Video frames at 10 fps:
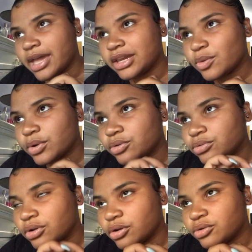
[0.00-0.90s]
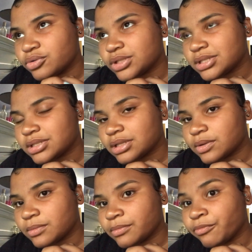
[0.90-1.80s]
Anyone who knows
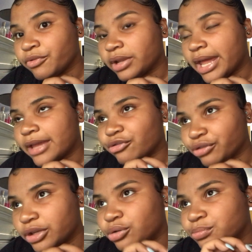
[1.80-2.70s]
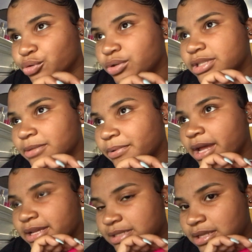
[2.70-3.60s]
like real beauty
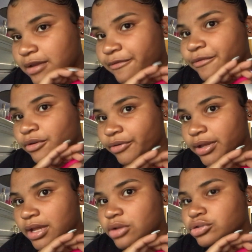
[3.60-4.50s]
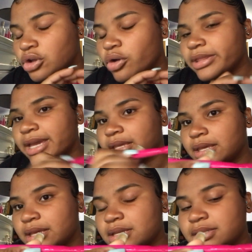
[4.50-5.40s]
supply stuff for real know that
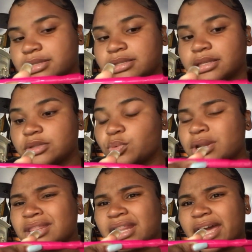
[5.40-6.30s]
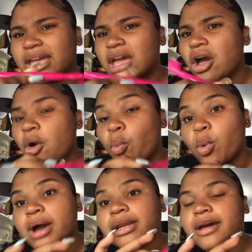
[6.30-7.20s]
Kiss is
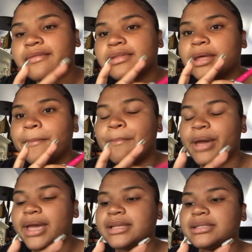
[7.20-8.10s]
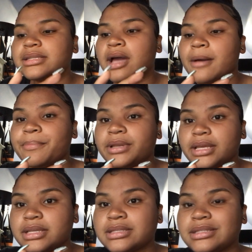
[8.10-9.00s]
one of the best
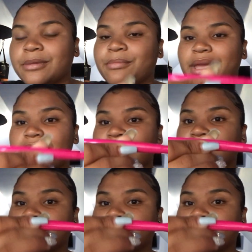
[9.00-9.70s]
companies to make